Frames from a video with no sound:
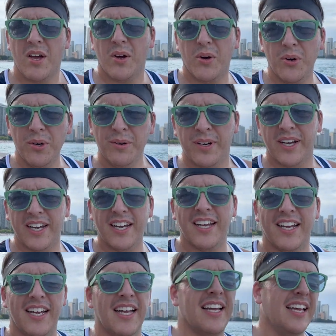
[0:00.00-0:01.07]
Whew.
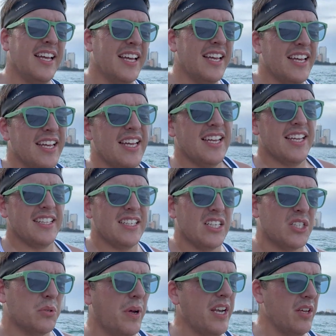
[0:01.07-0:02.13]
It's a
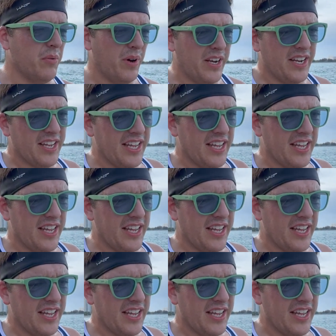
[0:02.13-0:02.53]
sweaty one.